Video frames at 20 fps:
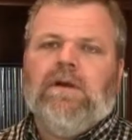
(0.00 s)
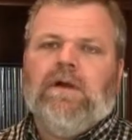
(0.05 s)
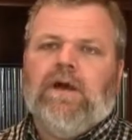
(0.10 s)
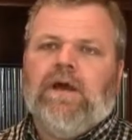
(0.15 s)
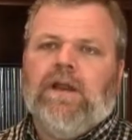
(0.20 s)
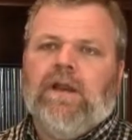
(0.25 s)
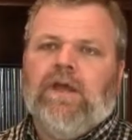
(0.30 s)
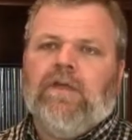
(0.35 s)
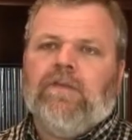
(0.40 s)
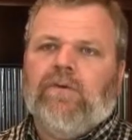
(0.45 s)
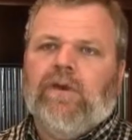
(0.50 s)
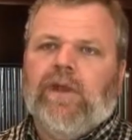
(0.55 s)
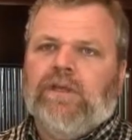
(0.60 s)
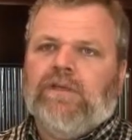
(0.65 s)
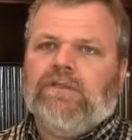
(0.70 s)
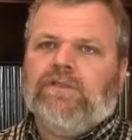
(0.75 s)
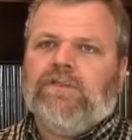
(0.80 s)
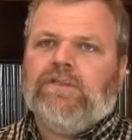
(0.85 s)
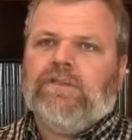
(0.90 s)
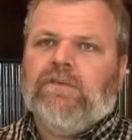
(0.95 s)
Another
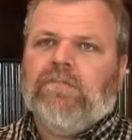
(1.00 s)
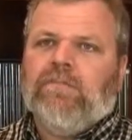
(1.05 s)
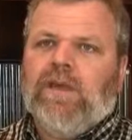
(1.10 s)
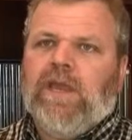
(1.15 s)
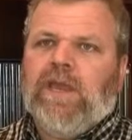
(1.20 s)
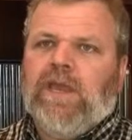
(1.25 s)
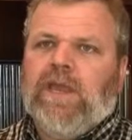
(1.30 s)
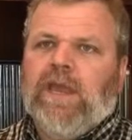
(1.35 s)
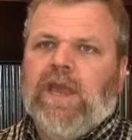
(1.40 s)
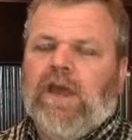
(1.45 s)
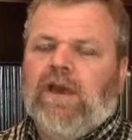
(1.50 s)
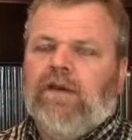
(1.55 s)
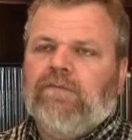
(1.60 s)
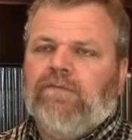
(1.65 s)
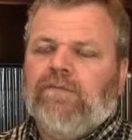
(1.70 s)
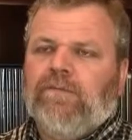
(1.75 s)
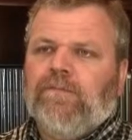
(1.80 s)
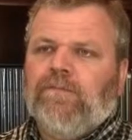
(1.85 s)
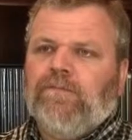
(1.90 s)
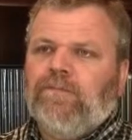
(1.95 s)
agency may
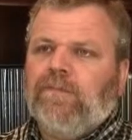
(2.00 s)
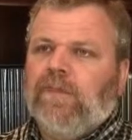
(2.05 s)
have